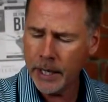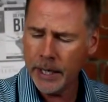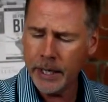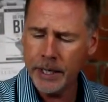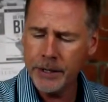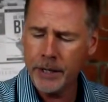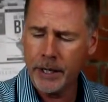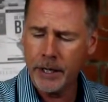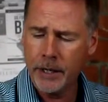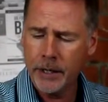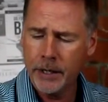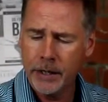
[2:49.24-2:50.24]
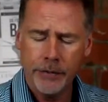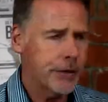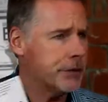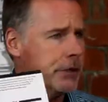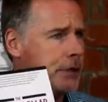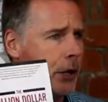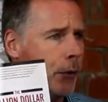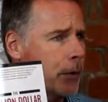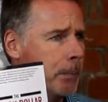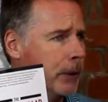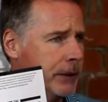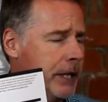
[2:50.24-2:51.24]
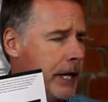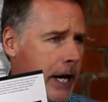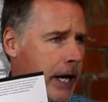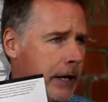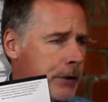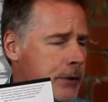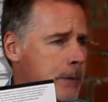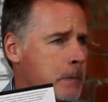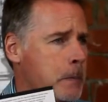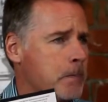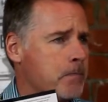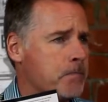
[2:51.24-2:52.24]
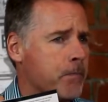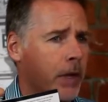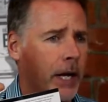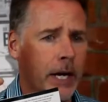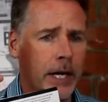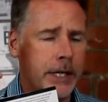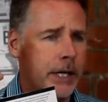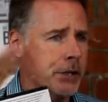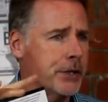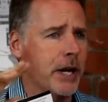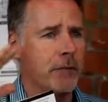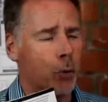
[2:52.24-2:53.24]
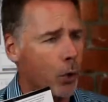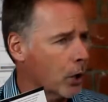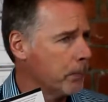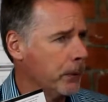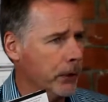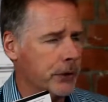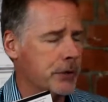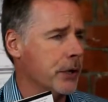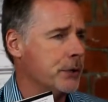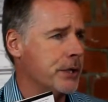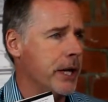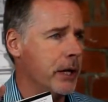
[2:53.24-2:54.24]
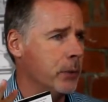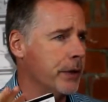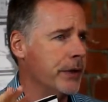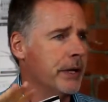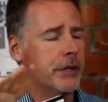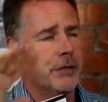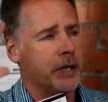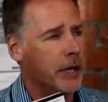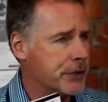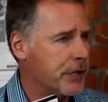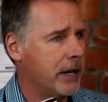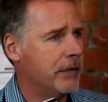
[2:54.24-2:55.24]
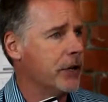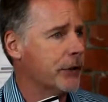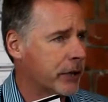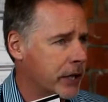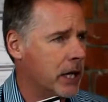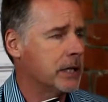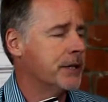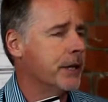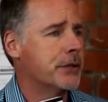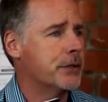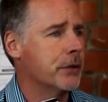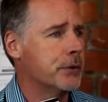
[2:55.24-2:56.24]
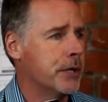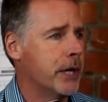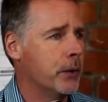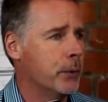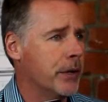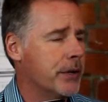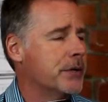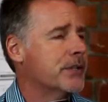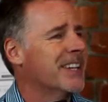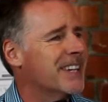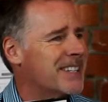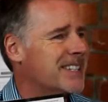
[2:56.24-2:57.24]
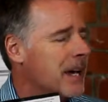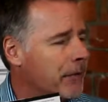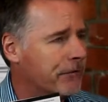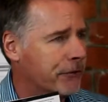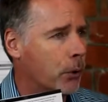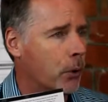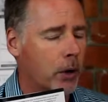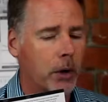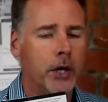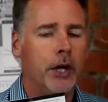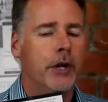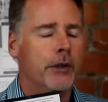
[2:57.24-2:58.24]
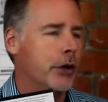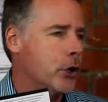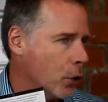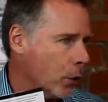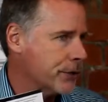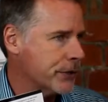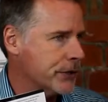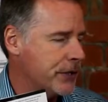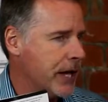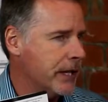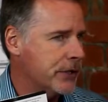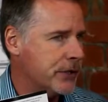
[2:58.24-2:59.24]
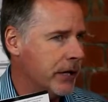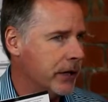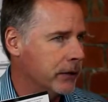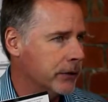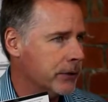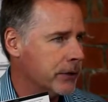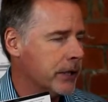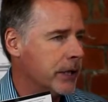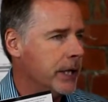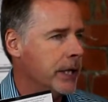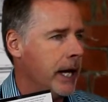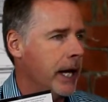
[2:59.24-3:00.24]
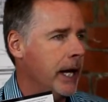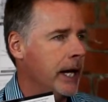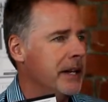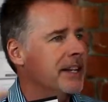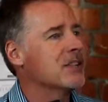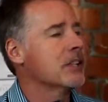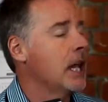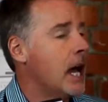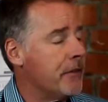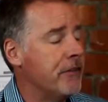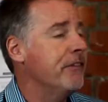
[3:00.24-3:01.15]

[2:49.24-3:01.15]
And uh, this is the only book that he has. And he doesn't have a workbook associated with this. He doesn't have other content associated with this, except for the courses that he sells and his live